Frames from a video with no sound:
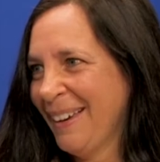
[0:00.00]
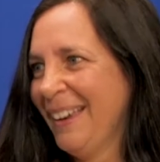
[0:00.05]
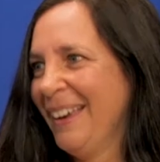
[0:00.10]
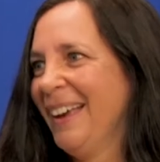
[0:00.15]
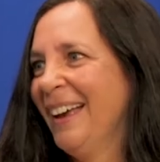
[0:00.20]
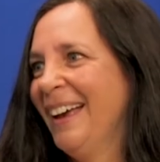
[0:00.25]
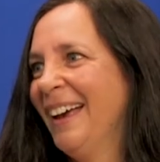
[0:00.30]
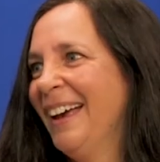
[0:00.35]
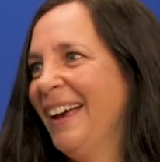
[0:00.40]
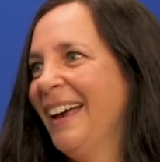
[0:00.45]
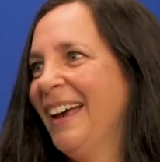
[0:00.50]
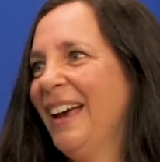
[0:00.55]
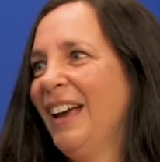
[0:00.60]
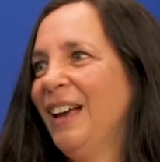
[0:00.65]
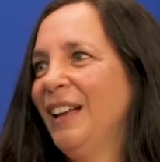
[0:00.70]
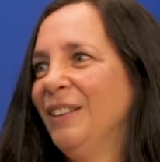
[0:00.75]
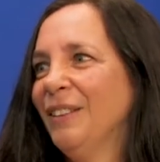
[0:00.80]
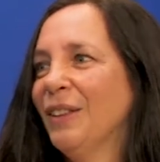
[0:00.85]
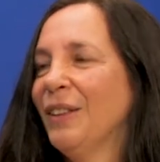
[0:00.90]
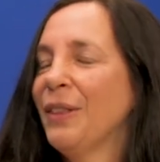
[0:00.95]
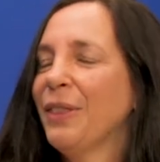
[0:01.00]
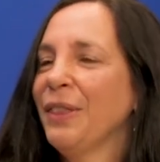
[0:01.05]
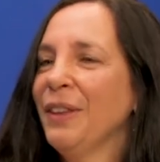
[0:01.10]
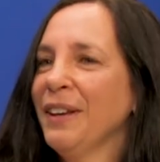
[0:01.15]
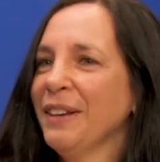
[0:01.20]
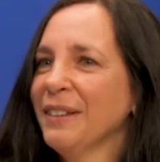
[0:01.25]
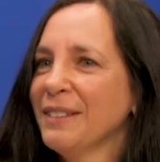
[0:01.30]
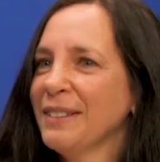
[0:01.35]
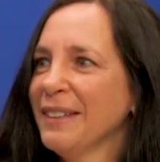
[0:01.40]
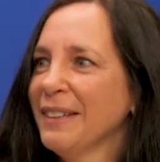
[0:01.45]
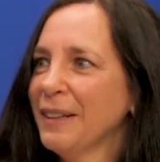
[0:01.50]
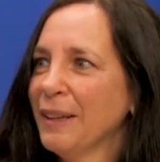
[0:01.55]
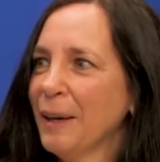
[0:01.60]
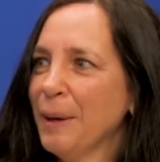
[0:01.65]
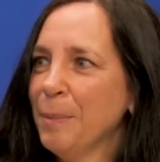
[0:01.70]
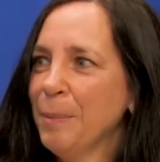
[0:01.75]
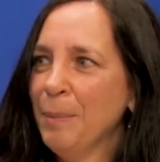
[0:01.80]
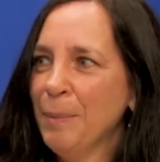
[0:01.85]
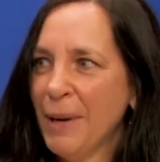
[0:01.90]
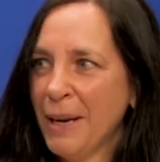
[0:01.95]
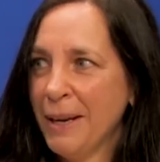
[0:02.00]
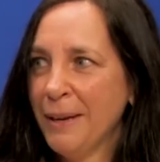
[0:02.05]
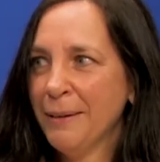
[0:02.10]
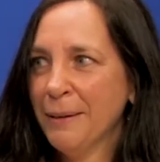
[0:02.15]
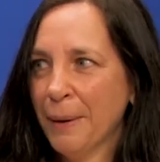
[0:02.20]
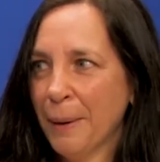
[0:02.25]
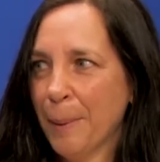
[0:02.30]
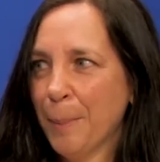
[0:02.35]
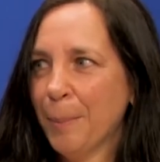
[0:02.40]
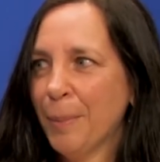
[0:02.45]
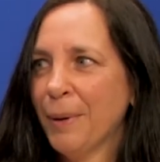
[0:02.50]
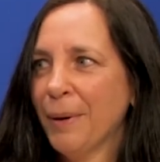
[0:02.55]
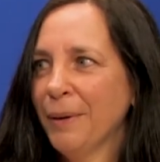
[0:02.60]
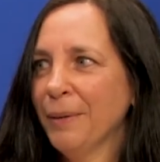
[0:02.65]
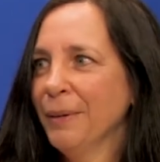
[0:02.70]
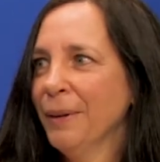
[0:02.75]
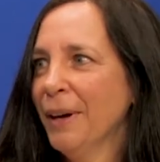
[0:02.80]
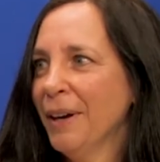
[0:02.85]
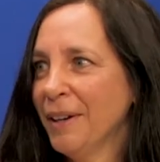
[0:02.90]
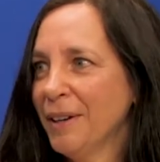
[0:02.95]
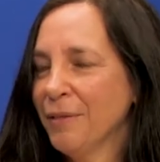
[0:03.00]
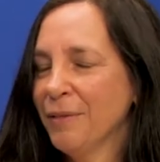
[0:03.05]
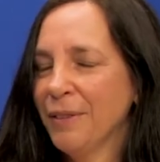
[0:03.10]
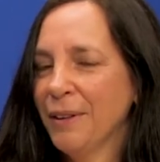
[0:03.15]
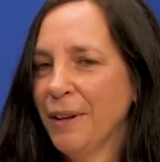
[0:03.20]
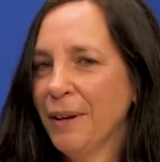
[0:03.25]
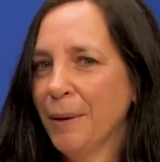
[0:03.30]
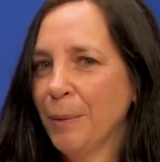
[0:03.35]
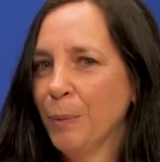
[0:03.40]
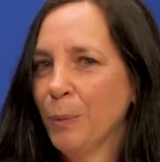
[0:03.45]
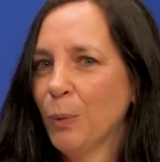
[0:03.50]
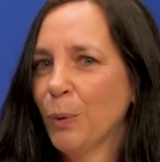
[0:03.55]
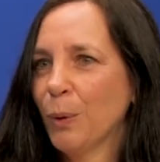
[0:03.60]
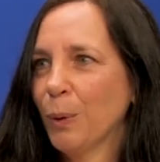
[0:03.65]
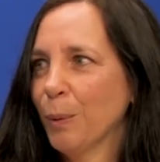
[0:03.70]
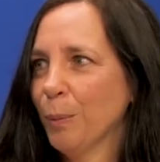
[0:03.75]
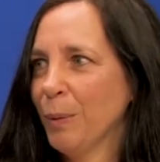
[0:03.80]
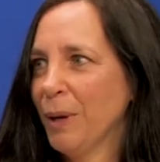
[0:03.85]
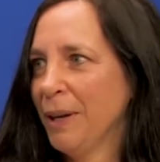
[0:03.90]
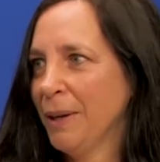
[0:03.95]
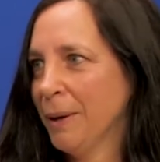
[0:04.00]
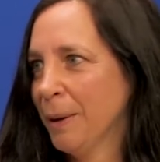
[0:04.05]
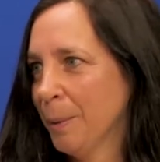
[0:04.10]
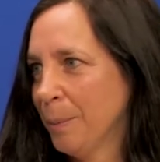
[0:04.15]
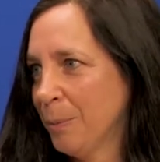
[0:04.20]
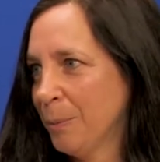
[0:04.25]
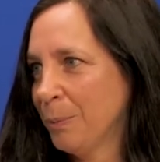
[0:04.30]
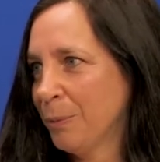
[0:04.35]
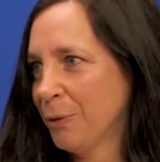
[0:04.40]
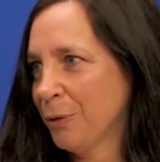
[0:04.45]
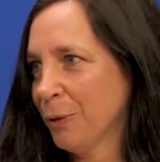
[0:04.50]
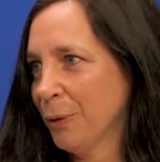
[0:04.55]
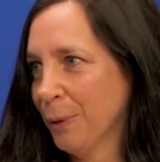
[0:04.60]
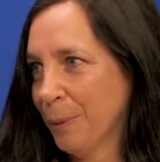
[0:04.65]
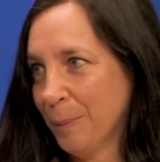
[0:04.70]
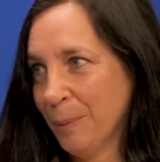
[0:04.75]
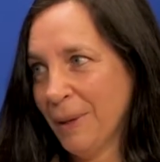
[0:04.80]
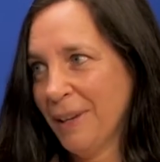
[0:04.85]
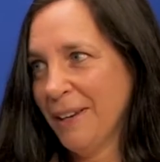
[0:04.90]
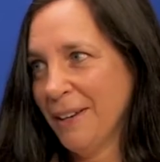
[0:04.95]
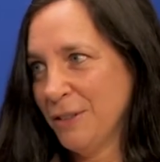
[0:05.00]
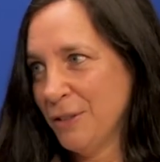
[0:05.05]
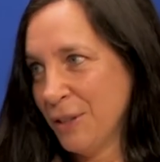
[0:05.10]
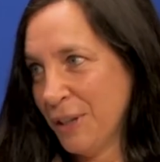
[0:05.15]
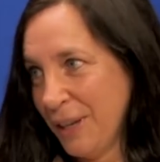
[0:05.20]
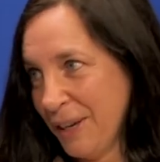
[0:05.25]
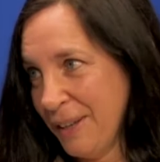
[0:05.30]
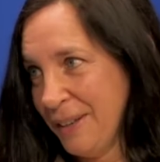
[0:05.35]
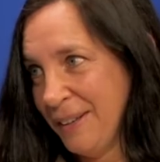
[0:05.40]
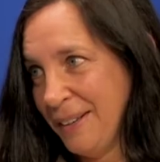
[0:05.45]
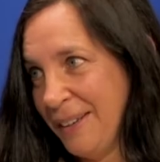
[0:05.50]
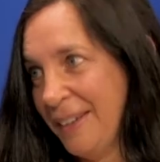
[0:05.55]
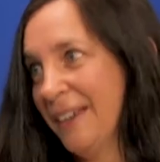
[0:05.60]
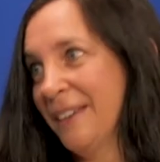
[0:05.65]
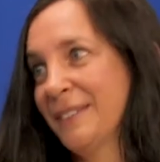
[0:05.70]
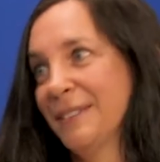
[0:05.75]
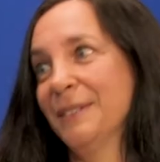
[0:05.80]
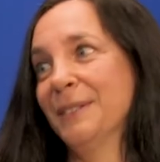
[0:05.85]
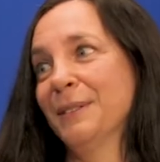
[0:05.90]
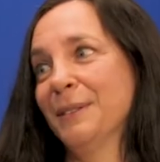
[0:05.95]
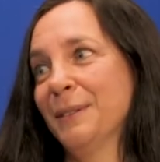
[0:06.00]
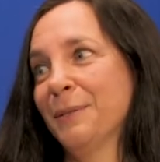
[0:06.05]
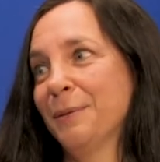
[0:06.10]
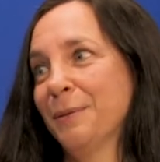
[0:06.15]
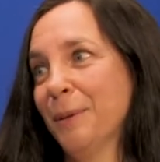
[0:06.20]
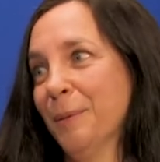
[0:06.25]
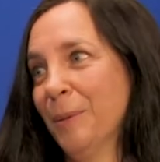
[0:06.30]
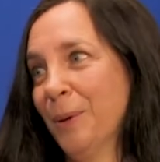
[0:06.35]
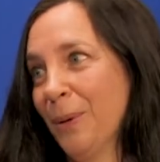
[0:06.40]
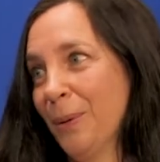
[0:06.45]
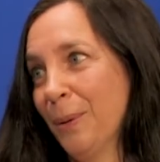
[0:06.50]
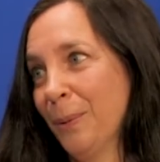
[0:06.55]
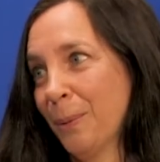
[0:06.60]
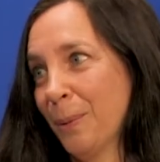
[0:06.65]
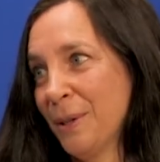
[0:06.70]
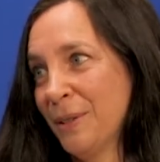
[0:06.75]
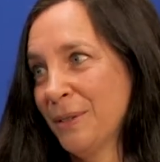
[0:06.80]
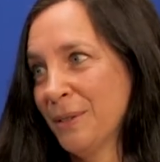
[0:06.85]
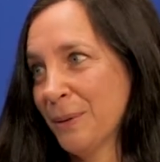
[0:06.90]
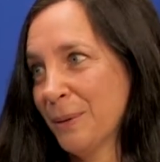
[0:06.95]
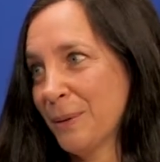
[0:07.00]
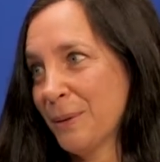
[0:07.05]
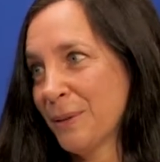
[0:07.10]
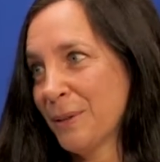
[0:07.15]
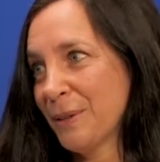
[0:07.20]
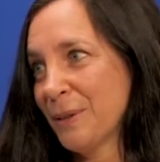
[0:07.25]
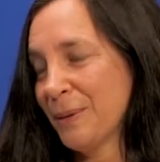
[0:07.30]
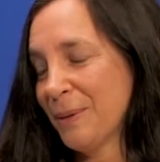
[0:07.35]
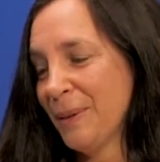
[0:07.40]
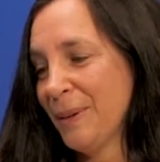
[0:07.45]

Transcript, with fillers: Wow. And the things that I made up, a lot of them were made up from educated guesses from all the research. Wow.